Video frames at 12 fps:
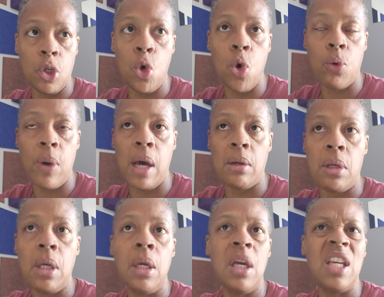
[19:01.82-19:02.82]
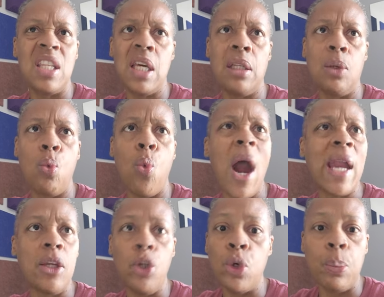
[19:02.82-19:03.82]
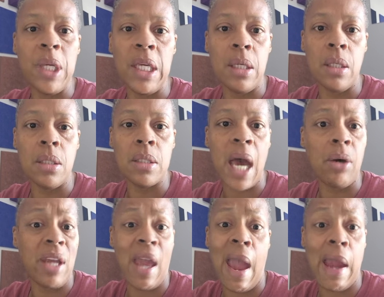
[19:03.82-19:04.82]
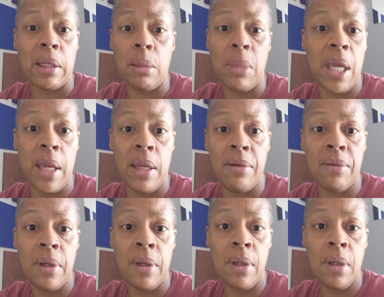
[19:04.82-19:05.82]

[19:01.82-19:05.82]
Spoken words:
to go around and telling white Europeans how to act and behave.